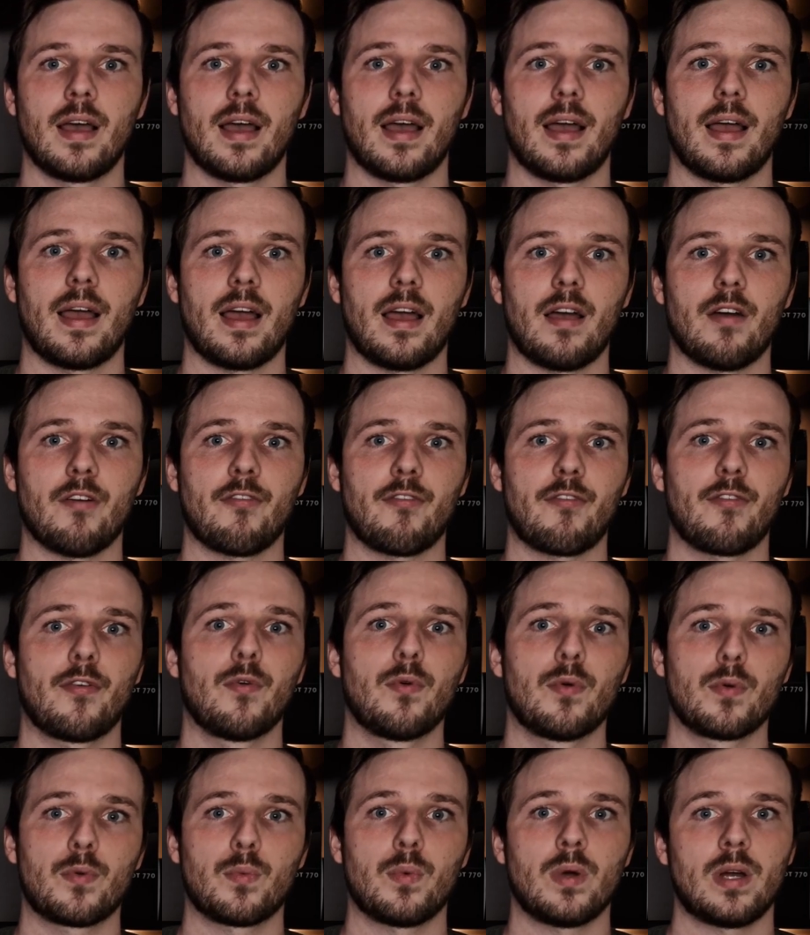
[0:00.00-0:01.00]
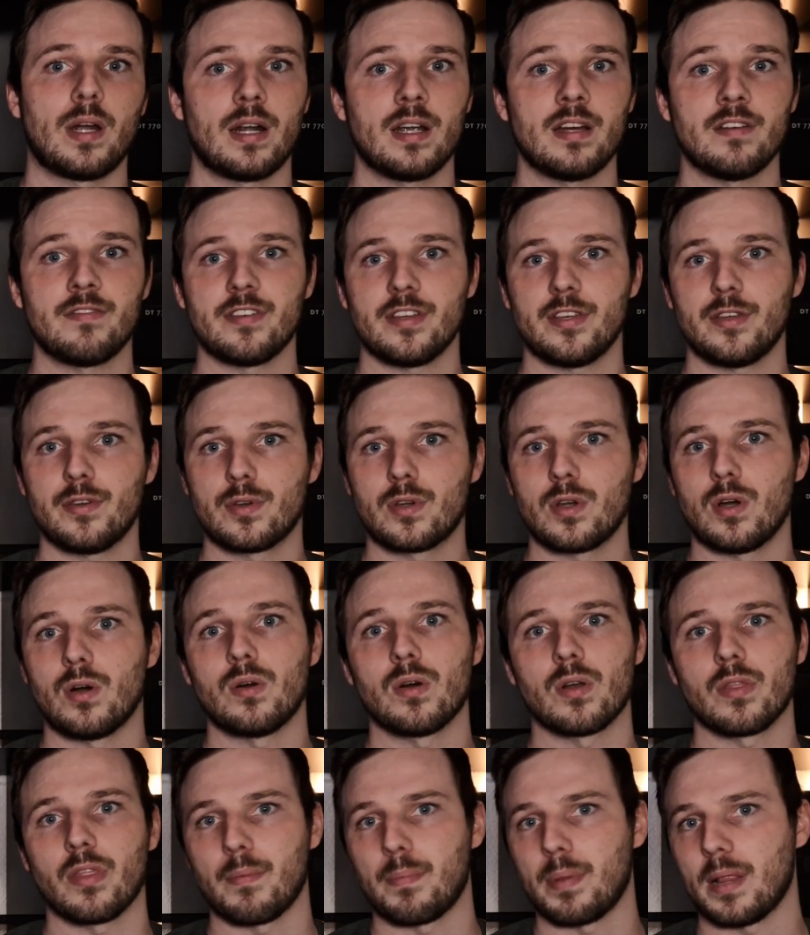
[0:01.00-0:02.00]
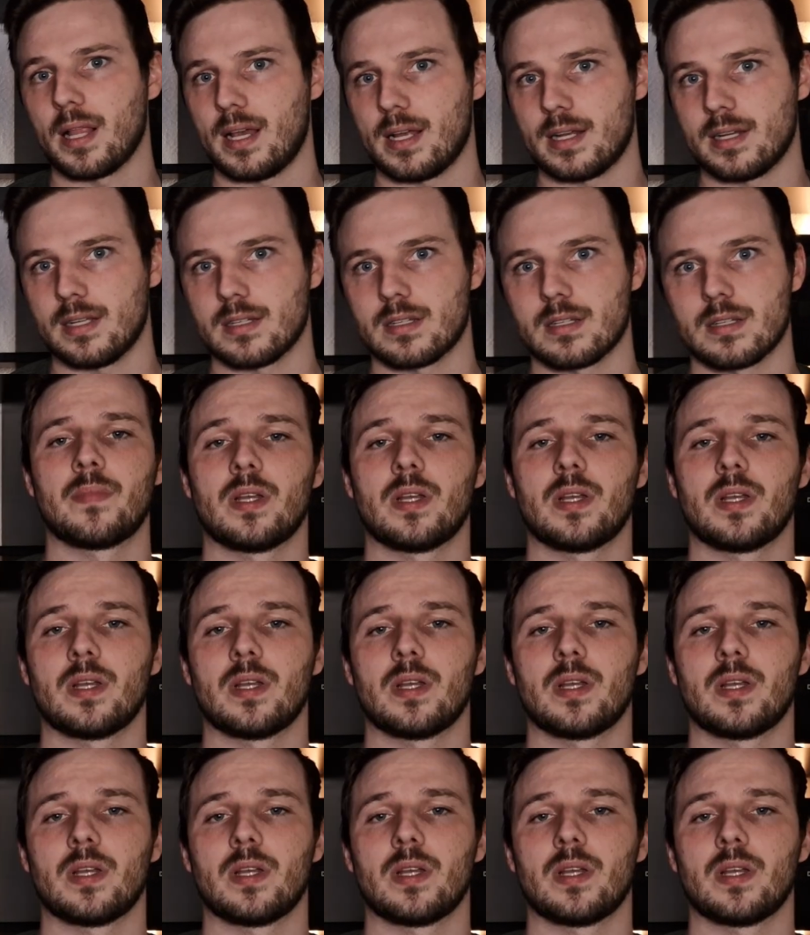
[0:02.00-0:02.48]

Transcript: have food wherever you go on the planet.